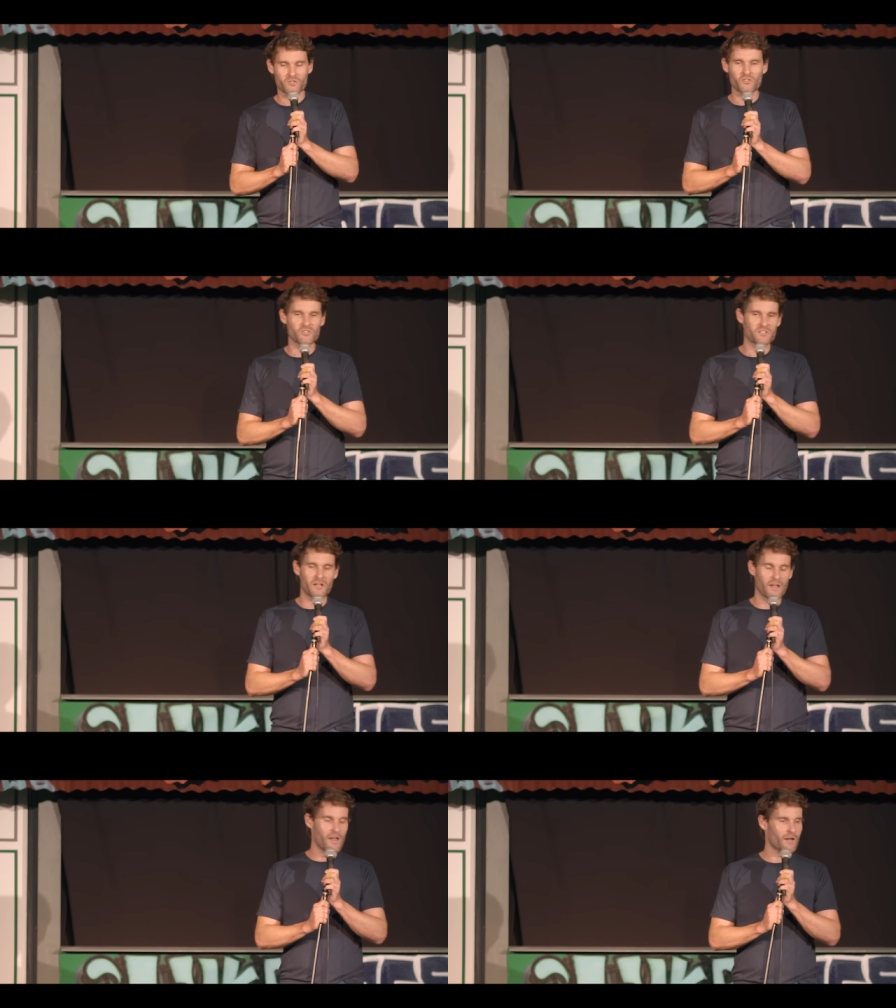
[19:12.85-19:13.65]
she'd just
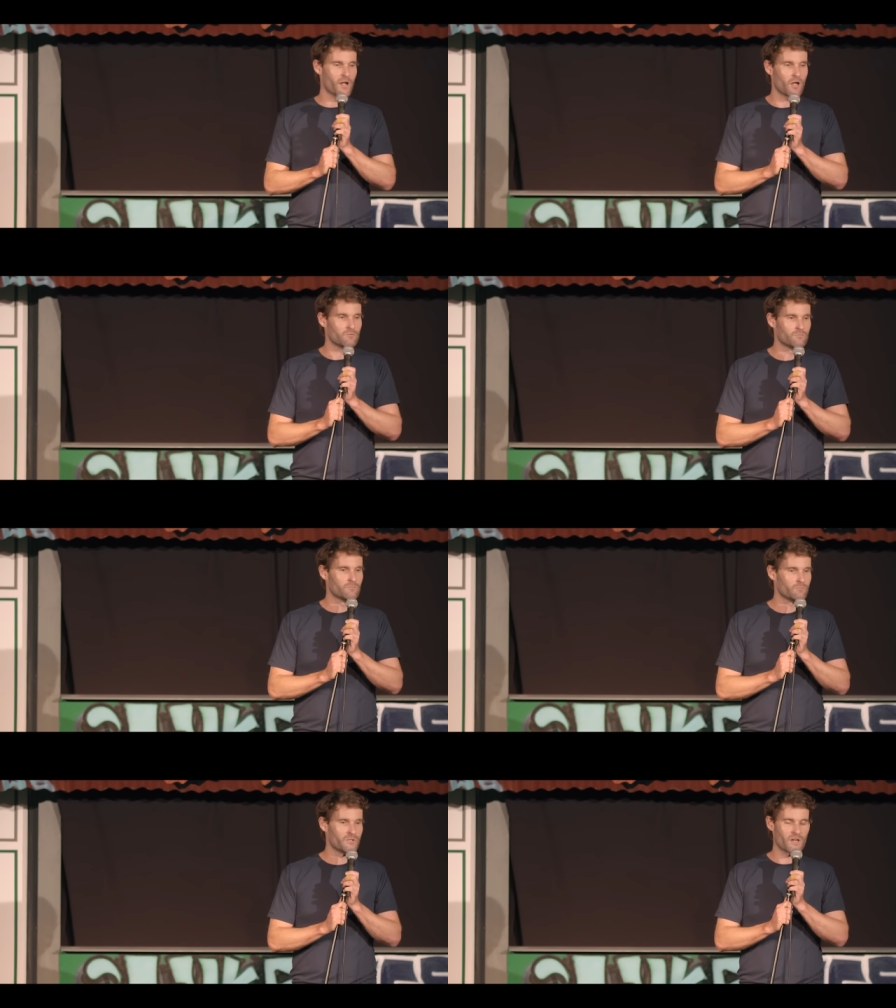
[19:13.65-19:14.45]
get a haircut.
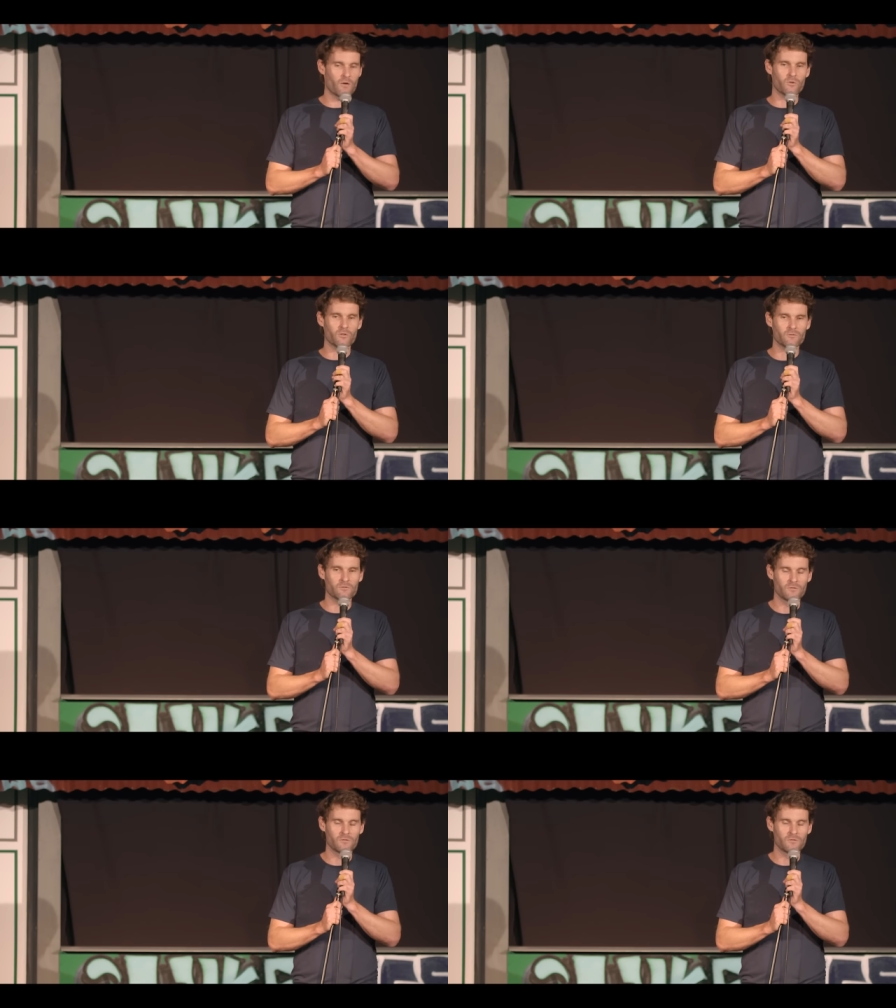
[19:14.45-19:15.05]
Be done with it.